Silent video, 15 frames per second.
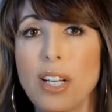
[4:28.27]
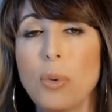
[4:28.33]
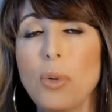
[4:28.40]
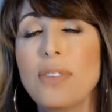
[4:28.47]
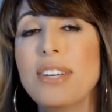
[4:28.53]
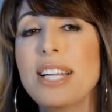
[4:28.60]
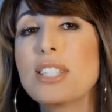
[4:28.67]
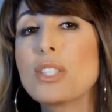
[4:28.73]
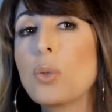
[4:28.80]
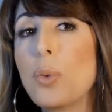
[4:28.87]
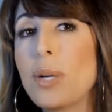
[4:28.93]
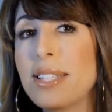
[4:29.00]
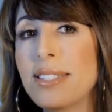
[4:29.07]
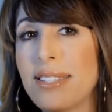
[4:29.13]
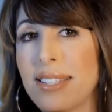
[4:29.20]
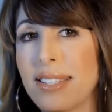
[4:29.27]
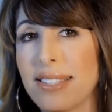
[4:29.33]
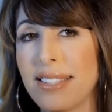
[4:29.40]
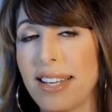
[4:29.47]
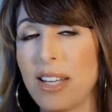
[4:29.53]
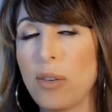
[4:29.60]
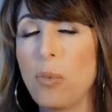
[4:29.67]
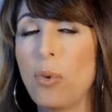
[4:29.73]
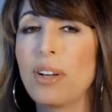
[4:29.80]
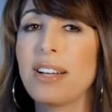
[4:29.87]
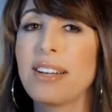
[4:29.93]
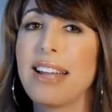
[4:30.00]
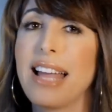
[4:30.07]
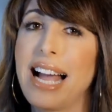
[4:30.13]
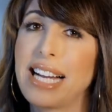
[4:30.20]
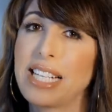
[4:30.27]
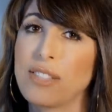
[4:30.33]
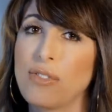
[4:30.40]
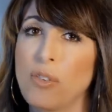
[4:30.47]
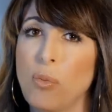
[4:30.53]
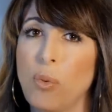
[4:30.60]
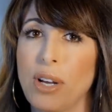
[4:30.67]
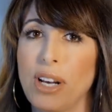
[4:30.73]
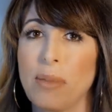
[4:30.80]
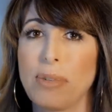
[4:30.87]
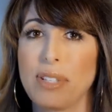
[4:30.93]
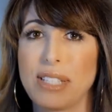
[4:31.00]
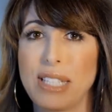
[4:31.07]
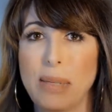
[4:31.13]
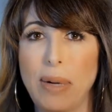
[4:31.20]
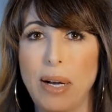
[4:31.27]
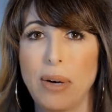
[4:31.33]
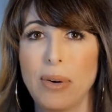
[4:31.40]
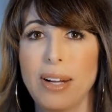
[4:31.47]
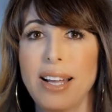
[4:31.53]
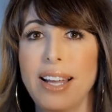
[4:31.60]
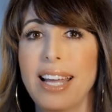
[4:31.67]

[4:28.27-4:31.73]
We even had twins in the study, one on active and one on placebo,